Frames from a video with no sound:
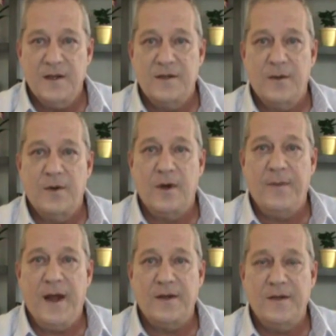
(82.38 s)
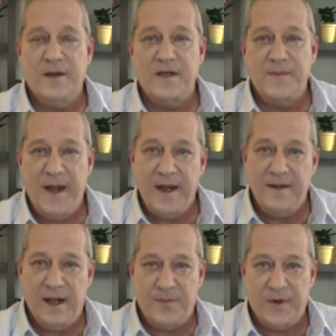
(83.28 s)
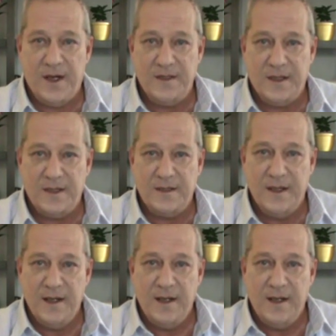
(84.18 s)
So we're about to expand that project,